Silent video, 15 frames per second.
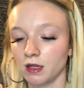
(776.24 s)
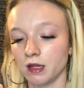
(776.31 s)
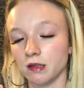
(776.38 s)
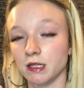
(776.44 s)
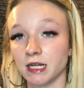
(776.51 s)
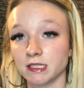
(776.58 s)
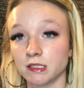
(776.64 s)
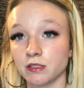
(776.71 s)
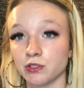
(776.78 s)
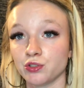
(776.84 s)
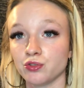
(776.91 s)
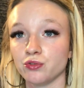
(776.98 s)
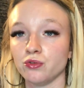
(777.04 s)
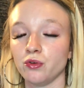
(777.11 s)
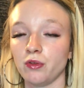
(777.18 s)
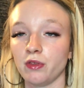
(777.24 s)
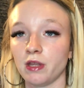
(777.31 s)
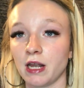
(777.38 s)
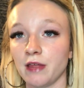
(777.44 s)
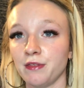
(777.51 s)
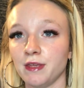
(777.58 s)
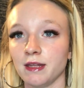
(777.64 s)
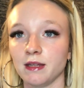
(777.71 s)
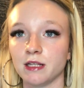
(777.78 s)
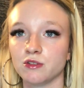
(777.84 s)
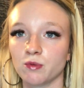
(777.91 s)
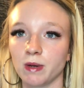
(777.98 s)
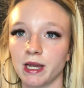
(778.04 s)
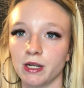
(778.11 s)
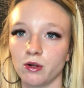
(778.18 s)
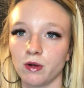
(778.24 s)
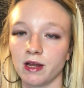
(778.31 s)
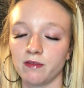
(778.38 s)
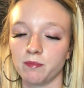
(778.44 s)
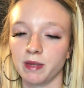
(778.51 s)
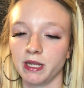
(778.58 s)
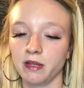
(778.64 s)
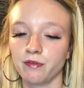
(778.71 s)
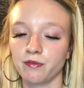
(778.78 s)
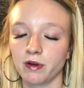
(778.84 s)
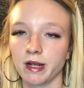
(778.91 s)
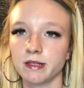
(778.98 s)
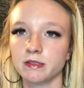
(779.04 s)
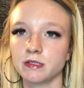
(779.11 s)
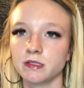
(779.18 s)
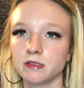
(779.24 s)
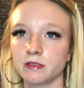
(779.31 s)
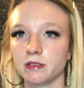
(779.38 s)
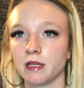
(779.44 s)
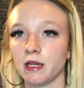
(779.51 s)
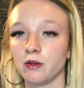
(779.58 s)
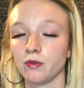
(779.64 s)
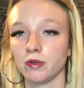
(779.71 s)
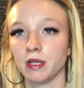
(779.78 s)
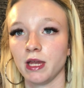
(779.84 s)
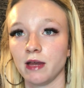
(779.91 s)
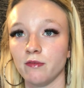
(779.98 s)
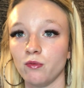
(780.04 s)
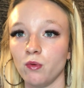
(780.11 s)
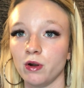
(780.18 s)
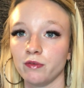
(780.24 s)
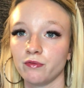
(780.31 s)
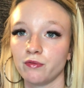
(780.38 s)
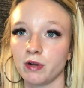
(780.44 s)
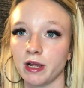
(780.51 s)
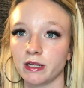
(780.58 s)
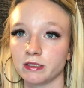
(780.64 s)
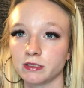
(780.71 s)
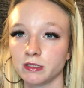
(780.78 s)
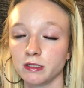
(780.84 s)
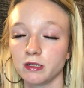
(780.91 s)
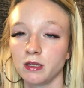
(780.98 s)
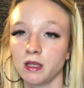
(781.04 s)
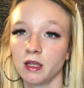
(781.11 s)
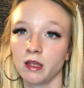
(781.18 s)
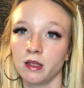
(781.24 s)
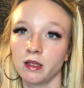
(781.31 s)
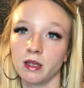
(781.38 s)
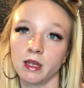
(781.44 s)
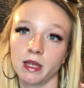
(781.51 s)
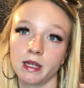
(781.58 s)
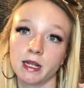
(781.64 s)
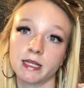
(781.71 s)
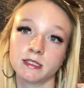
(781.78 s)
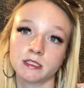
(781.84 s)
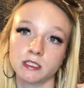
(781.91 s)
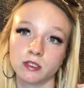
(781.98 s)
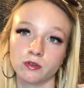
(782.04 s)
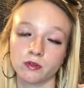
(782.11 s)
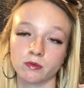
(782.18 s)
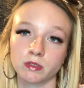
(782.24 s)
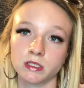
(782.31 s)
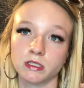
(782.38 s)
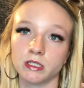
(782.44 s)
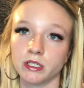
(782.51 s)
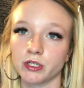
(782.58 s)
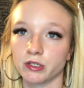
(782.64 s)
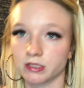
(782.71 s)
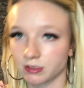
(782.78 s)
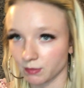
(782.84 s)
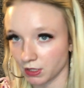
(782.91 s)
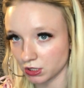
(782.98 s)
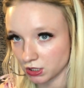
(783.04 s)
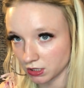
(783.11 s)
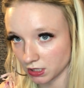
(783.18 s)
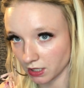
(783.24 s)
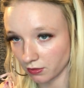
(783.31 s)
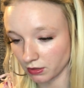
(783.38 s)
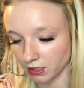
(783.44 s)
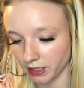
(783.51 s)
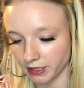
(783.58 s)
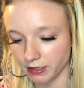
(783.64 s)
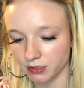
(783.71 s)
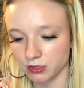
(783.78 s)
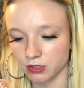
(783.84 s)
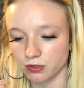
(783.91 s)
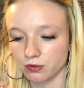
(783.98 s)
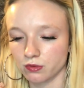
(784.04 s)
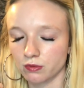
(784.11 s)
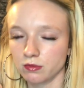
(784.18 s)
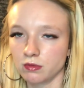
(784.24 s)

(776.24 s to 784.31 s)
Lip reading: And that's the truth. And I think that's why I don't have many friends. I only have one friend. And I still don't see her as much as I would like to.